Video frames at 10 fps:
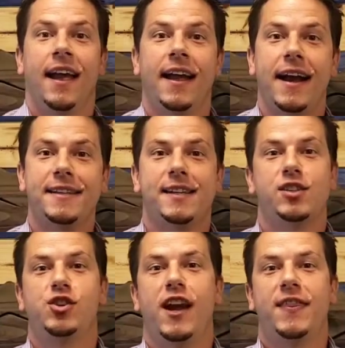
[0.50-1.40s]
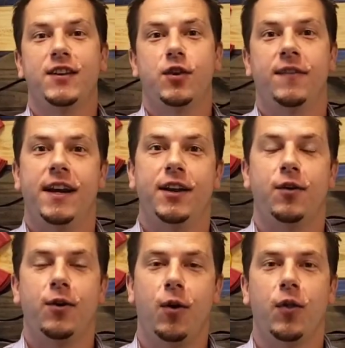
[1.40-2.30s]
Hey guys, it's Jathan Trevena,
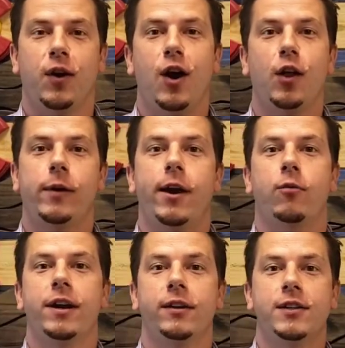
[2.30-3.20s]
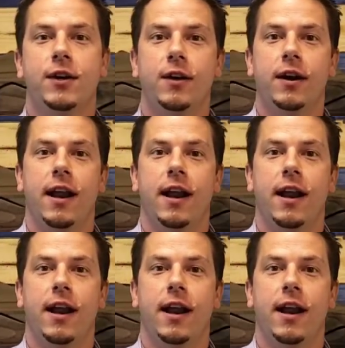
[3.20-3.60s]
your Northern Colorado Realtor,